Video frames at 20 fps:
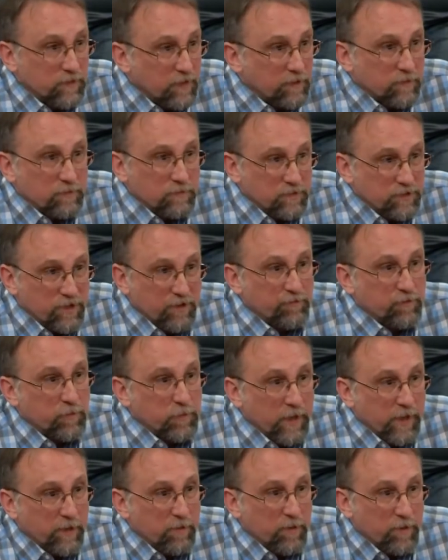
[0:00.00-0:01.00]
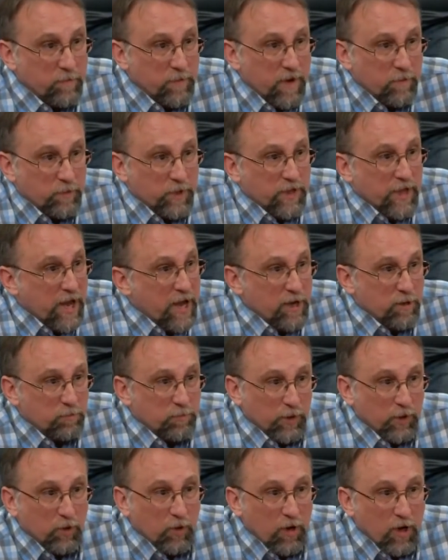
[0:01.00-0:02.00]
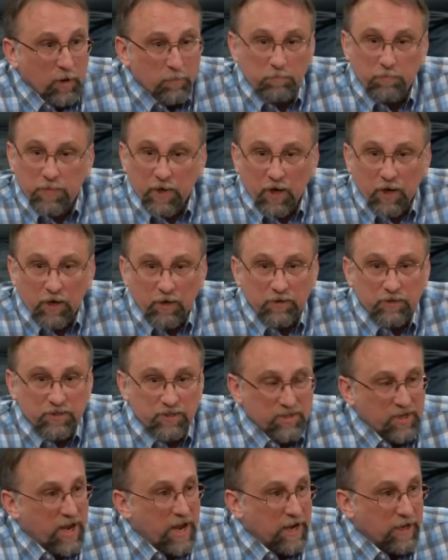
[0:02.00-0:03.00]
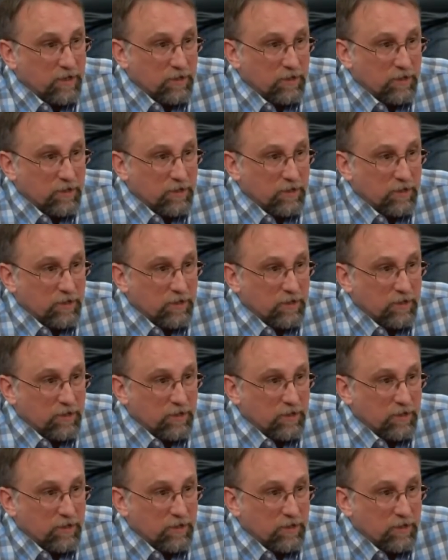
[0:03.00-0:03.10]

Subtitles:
Does everybody remember that? It blew up, burned, sank,